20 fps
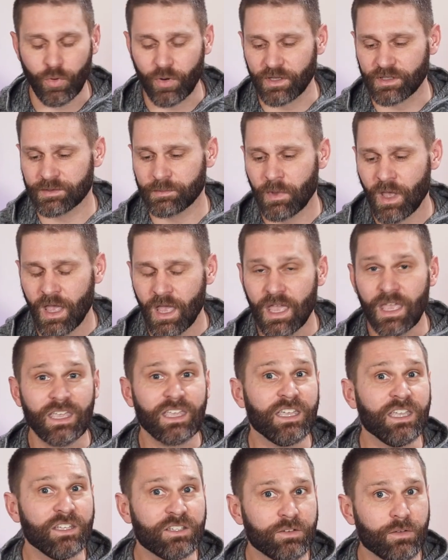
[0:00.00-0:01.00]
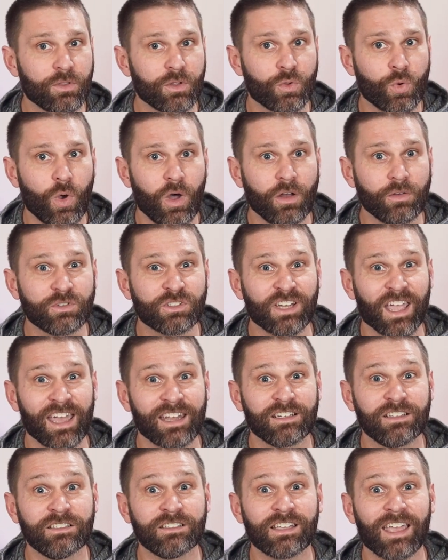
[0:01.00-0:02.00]
points. Each of the 12
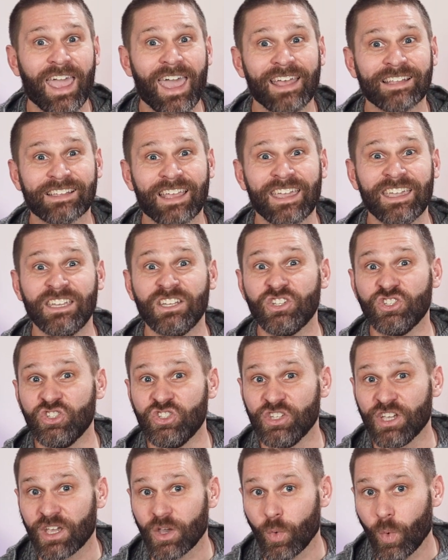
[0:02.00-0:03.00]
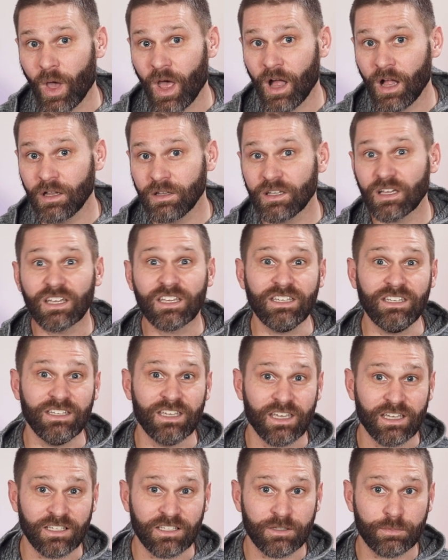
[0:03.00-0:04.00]
channels has a Jing well,
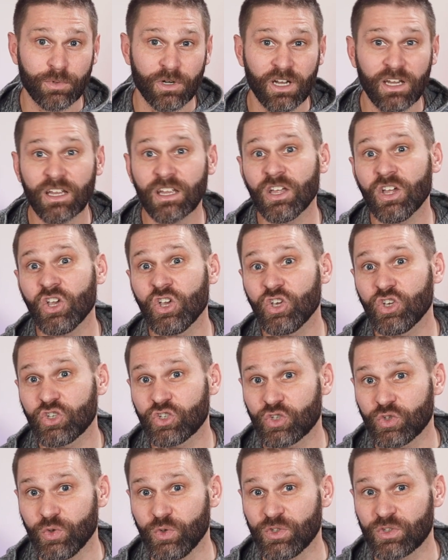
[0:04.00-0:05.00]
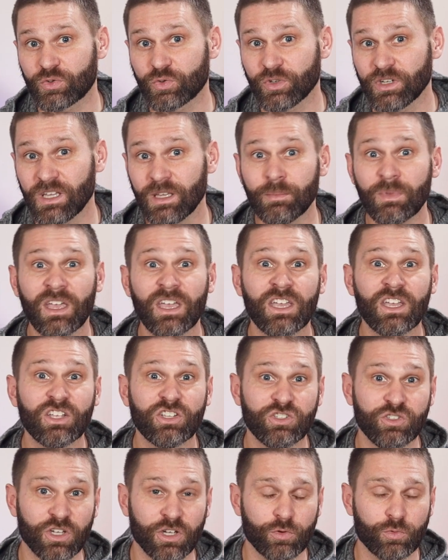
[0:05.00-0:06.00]
Ying spring, Shu stream,
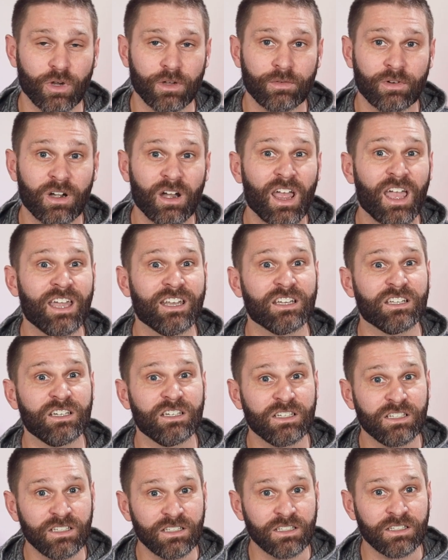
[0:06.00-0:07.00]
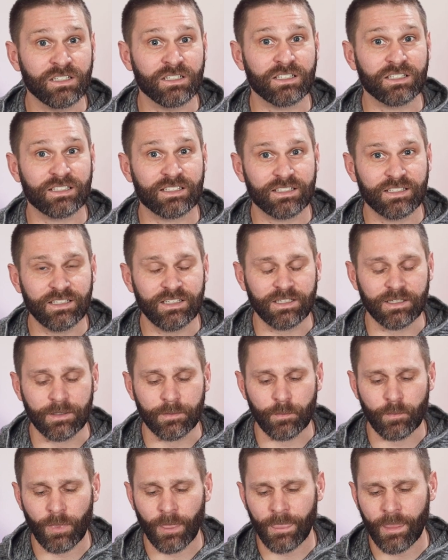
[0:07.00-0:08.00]
Jing river, and He
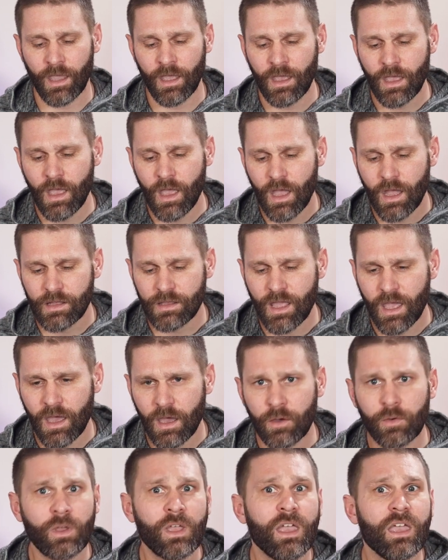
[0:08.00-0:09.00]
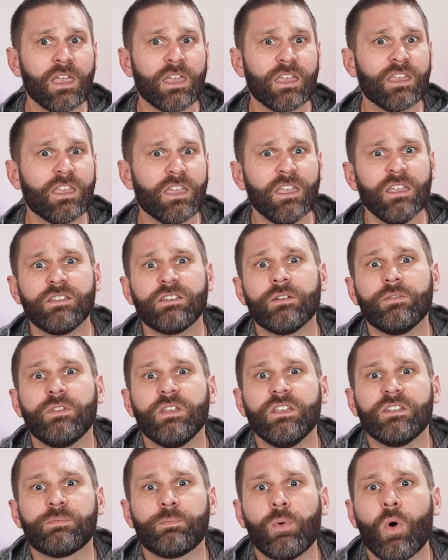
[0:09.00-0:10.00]
si. Now, each of
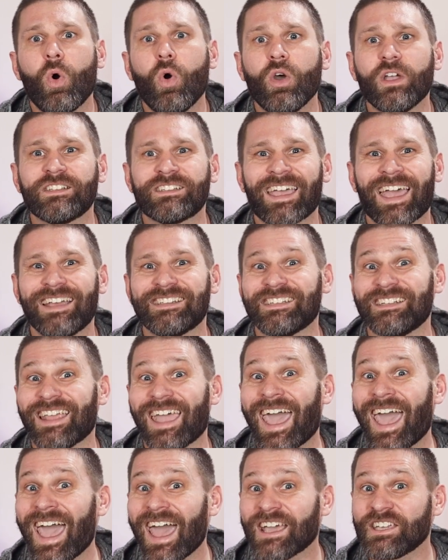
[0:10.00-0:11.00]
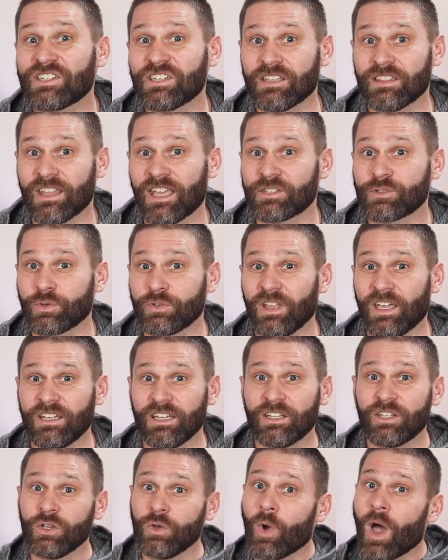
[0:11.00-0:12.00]
these points has an action that's
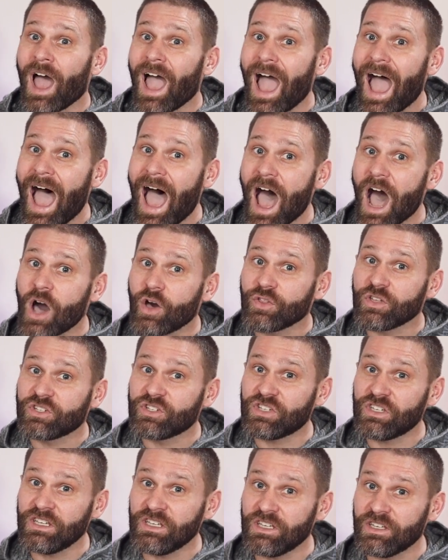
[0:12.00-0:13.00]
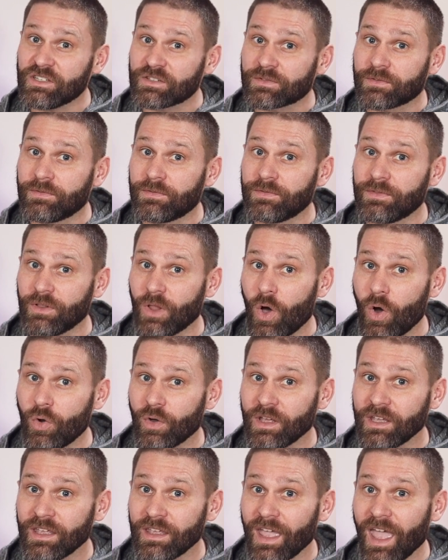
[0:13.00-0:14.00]
related to how the qi is
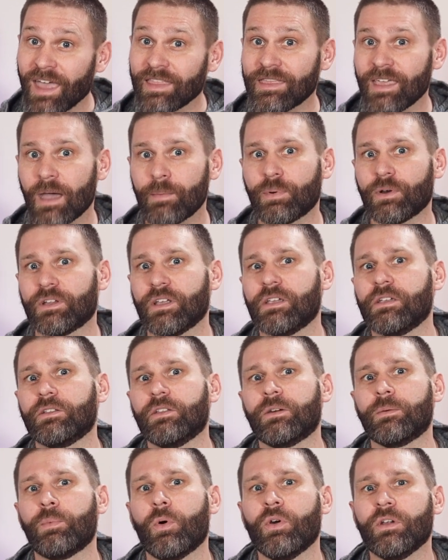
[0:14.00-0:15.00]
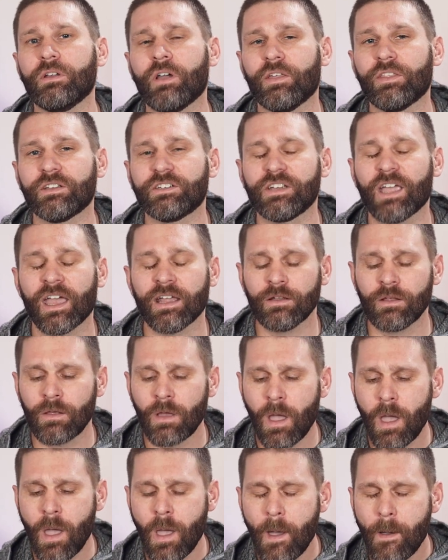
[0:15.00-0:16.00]
flowing at that particular point on the
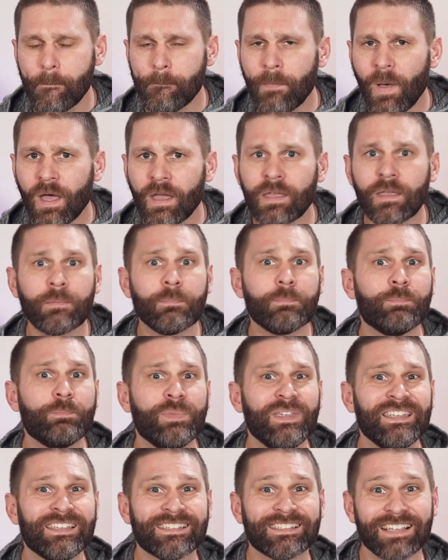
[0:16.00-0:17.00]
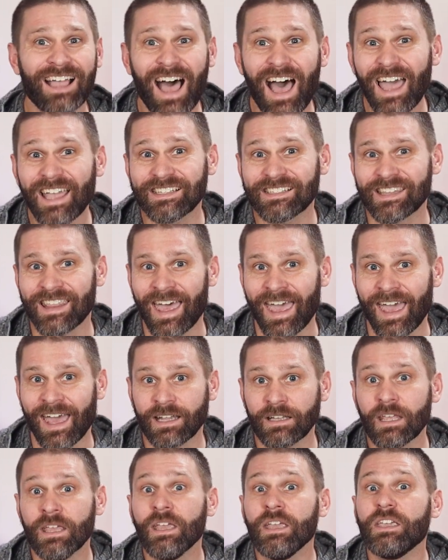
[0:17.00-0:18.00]
channel, but besides
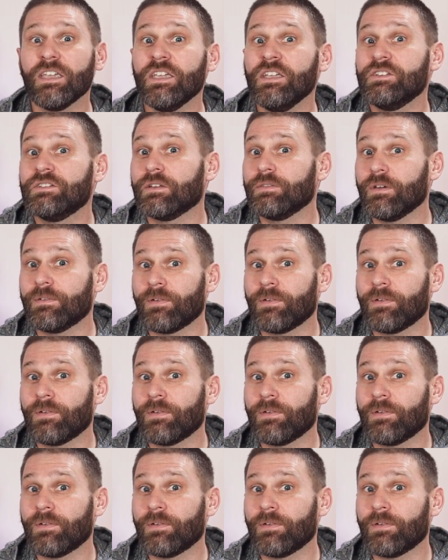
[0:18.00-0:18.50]
that, each of